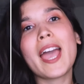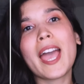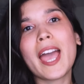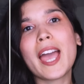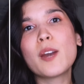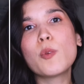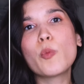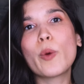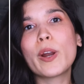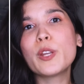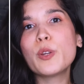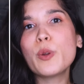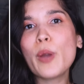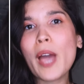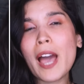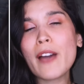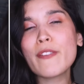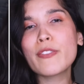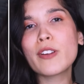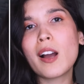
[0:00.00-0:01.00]
And when you
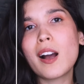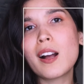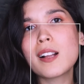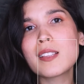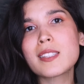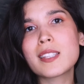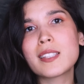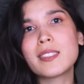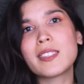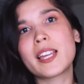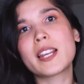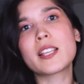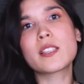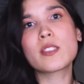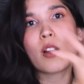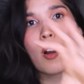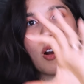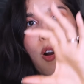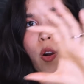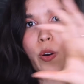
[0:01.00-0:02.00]
have content that
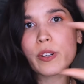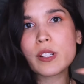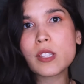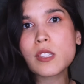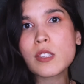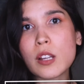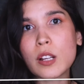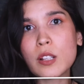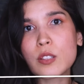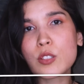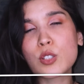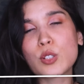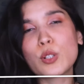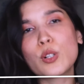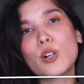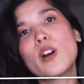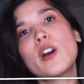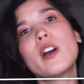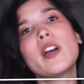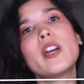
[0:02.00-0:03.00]
is
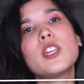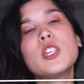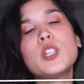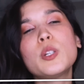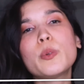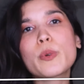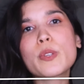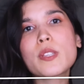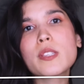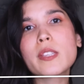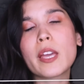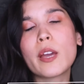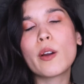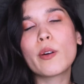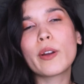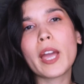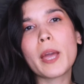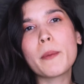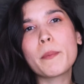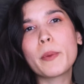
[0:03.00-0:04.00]
horizontal, you will say,
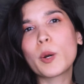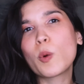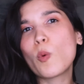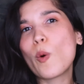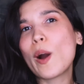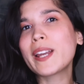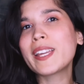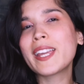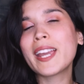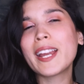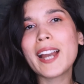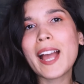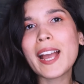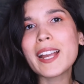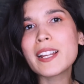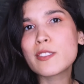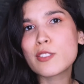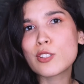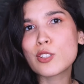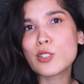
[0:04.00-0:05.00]
okay, but what can
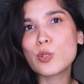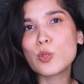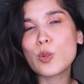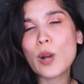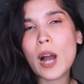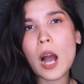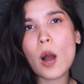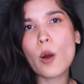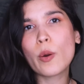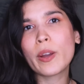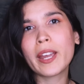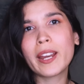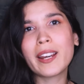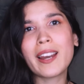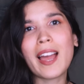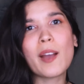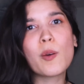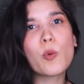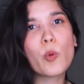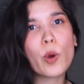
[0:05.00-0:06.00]
I do? How
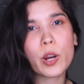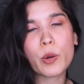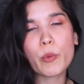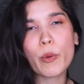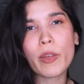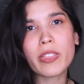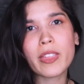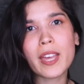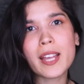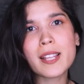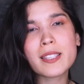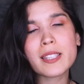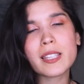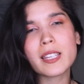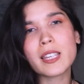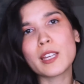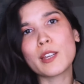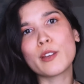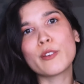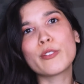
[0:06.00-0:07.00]
can I work with it?
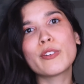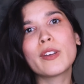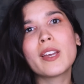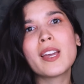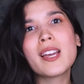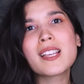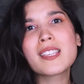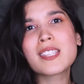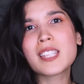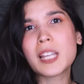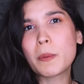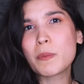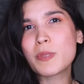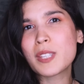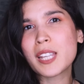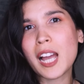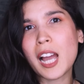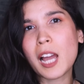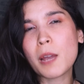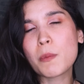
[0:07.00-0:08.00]
If
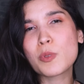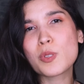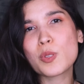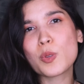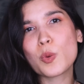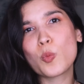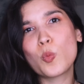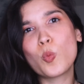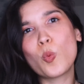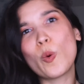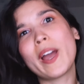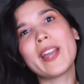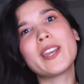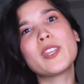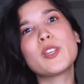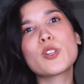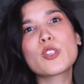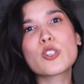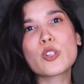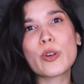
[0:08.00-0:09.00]
sometimes
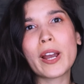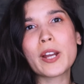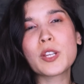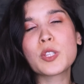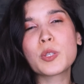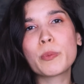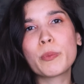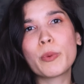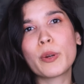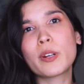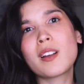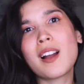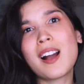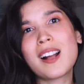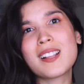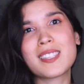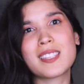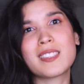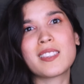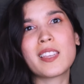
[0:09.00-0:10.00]
when you try to put
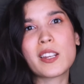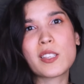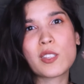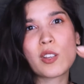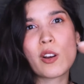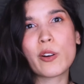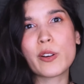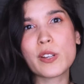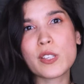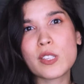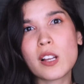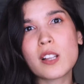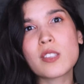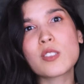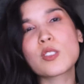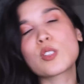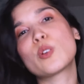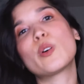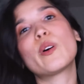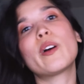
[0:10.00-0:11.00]
content that is
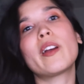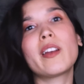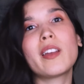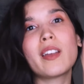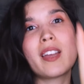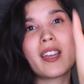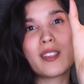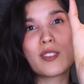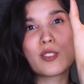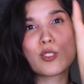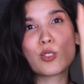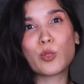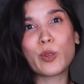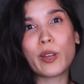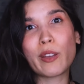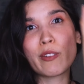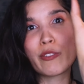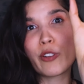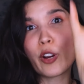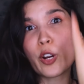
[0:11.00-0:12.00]
horizontal
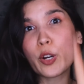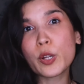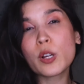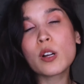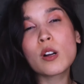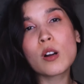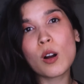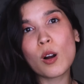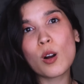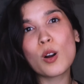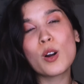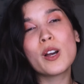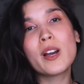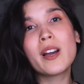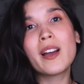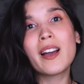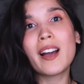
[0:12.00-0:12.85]
into a vertical